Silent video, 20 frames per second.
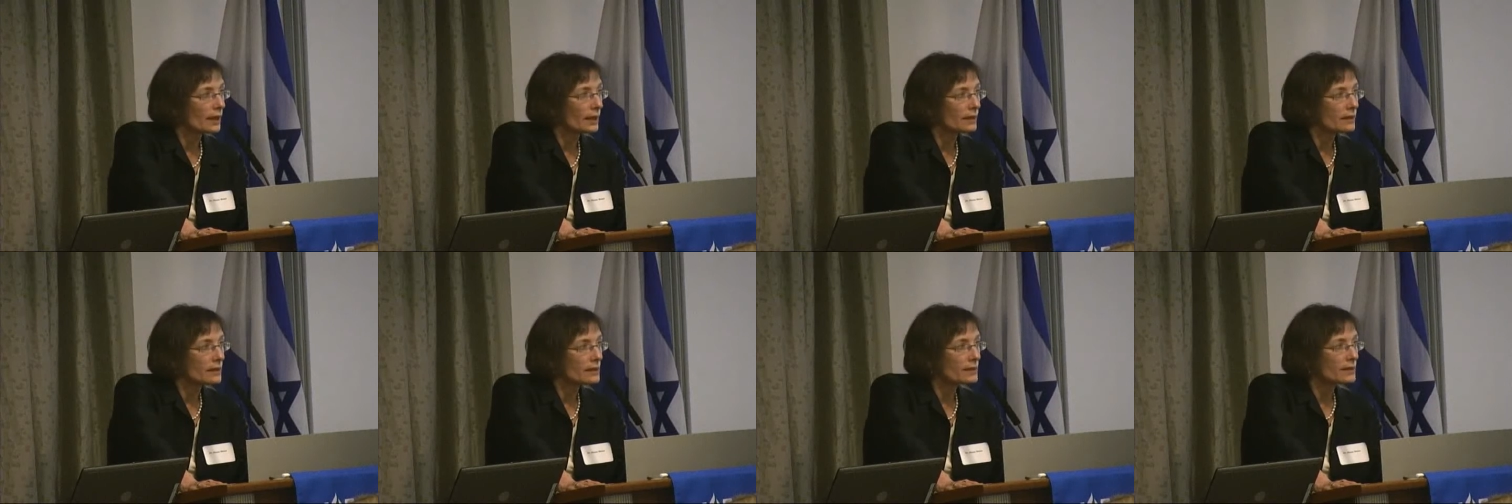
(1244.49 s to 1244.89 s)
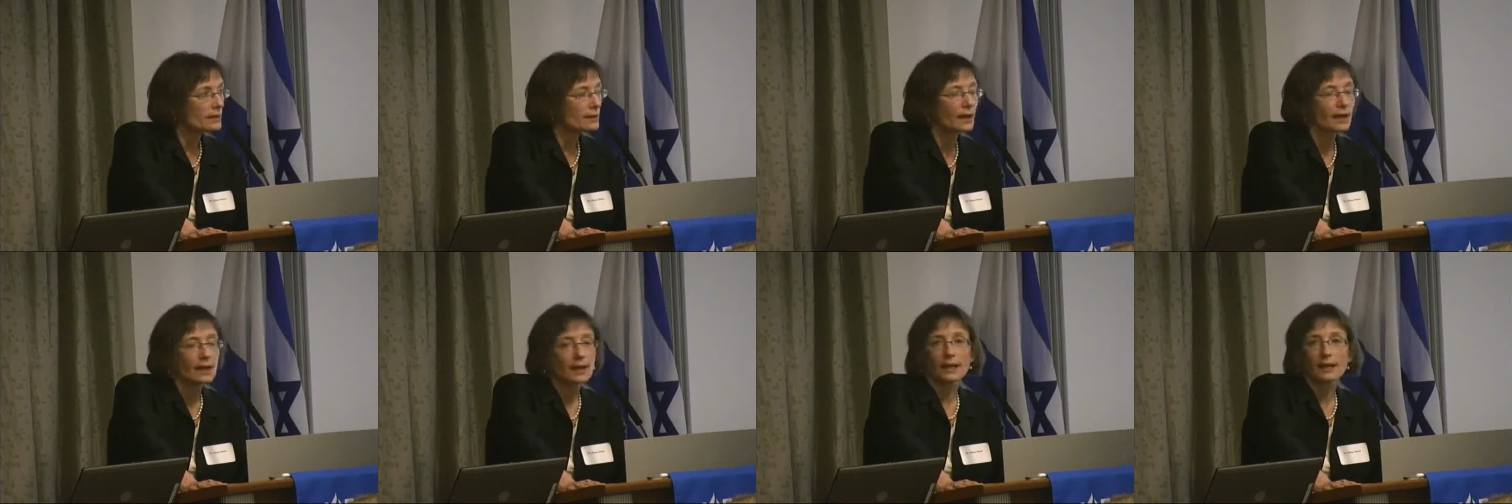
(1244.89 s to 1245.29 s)
and this
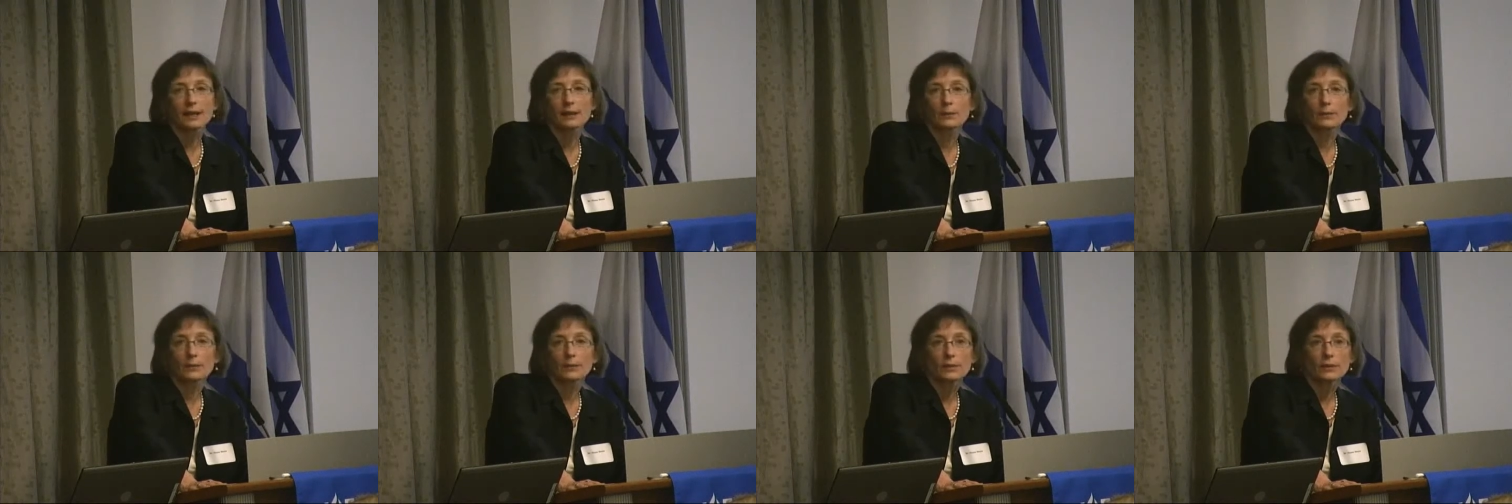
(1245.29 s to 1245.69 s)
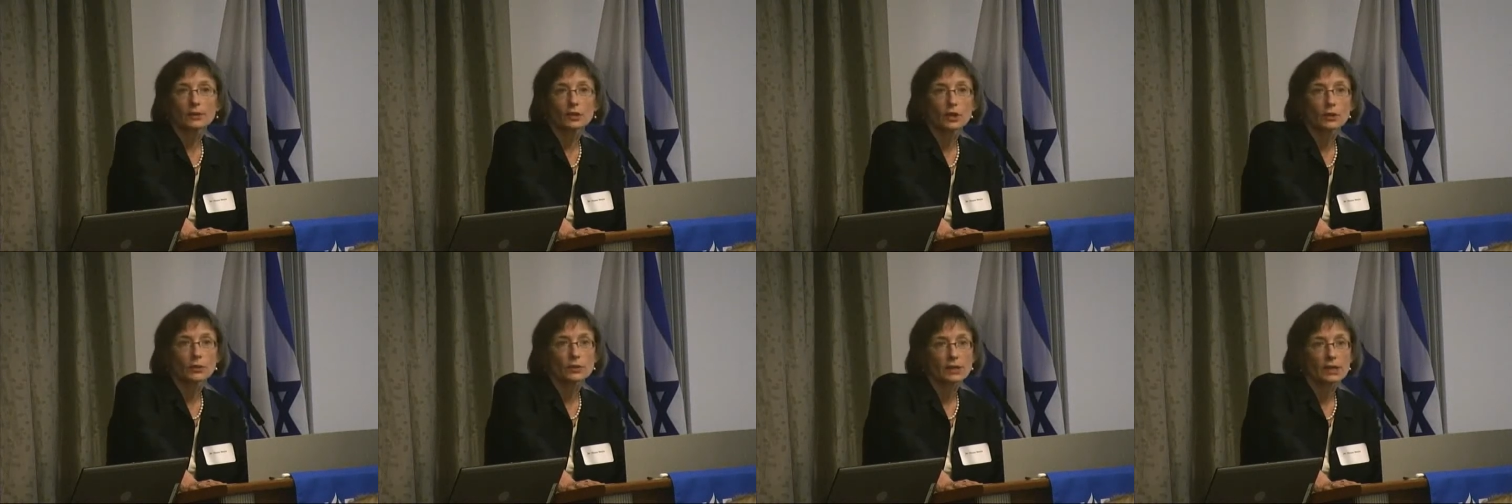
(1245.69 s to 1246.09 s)
time
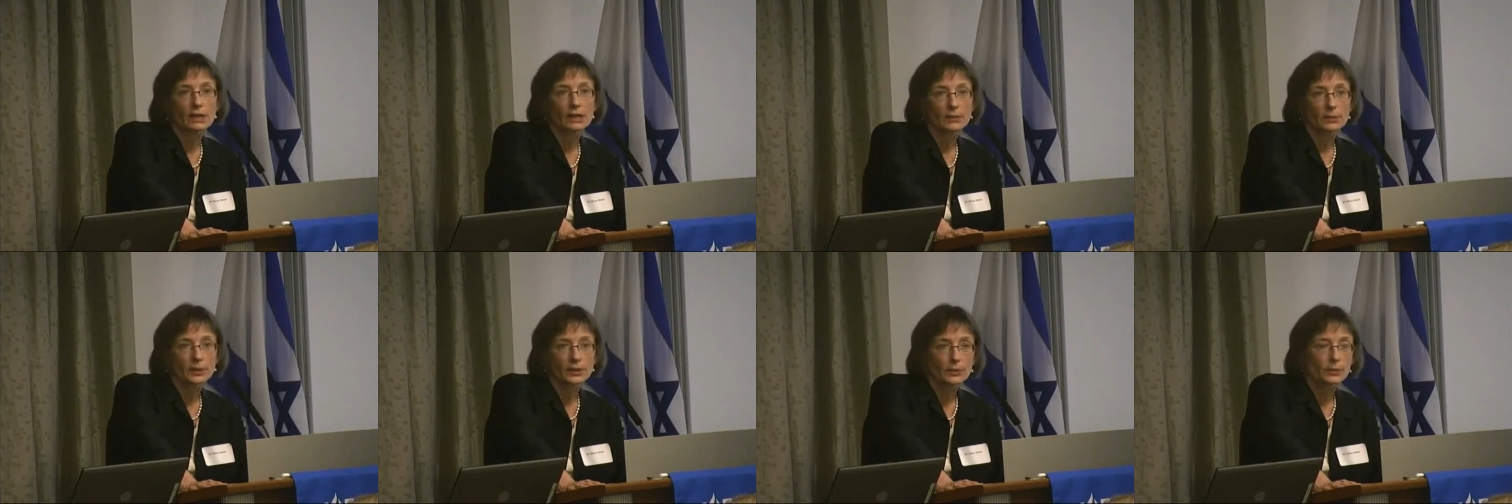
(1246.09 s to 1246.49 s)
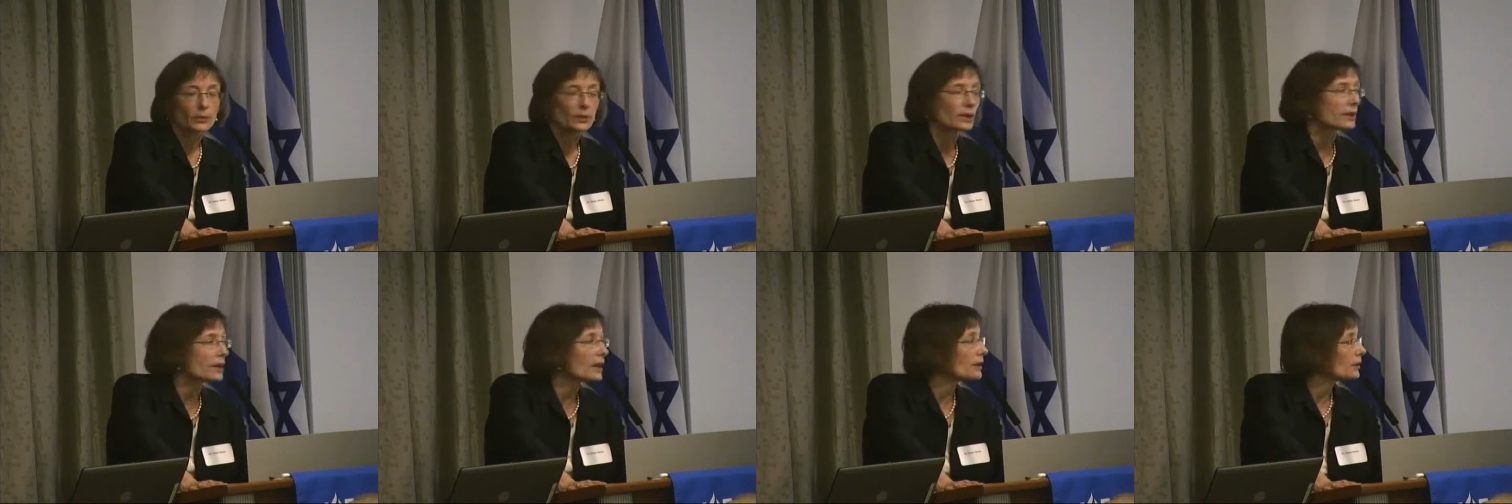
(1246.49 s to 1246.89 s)
she was unable to
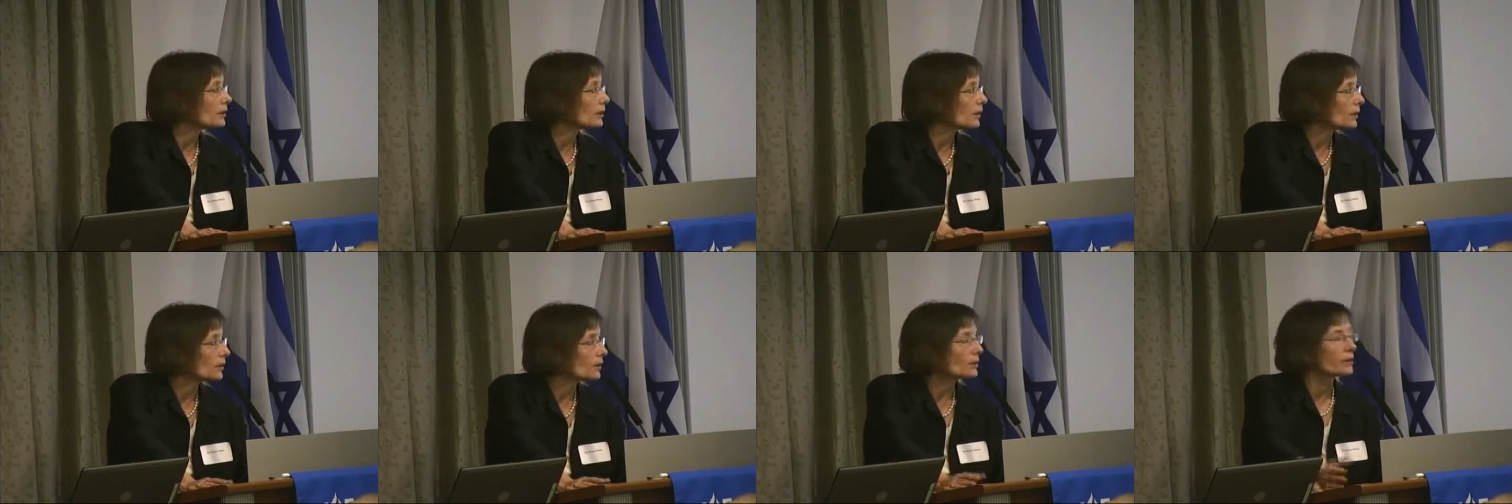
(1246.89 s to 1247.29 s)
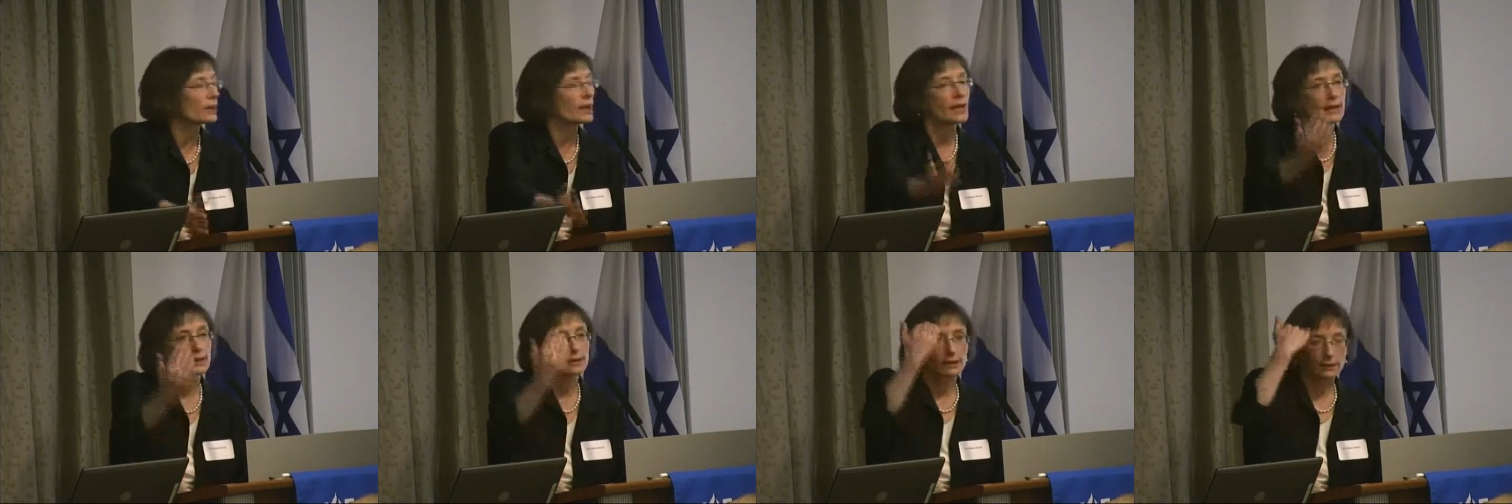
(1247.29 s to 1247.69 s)
breathe on her own,
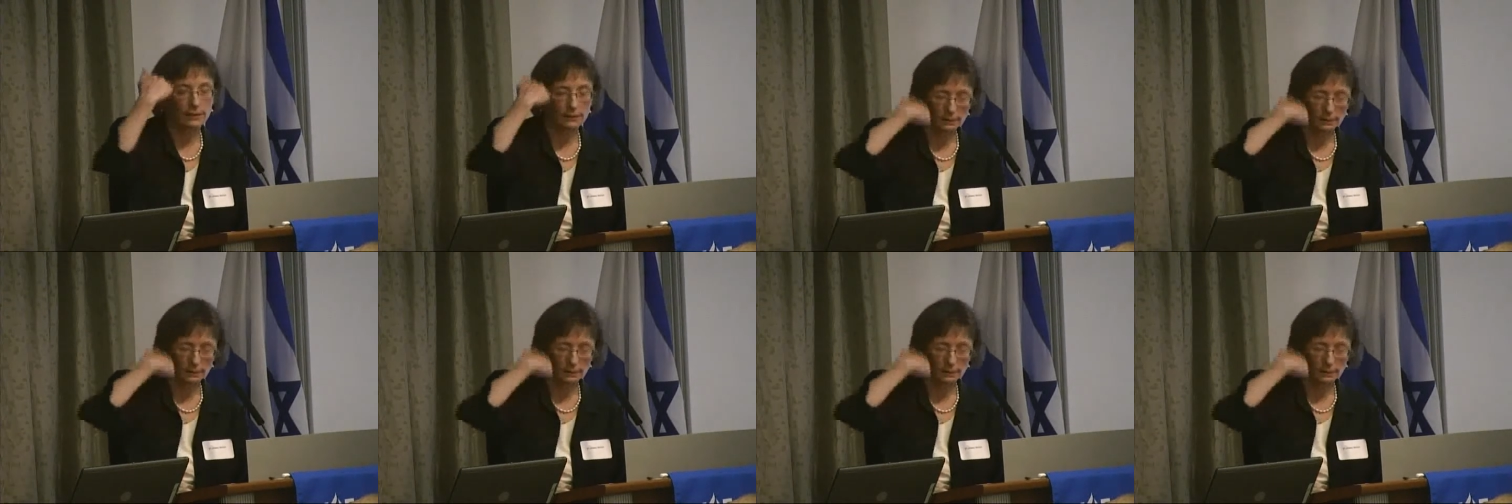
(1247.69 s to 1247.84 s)
and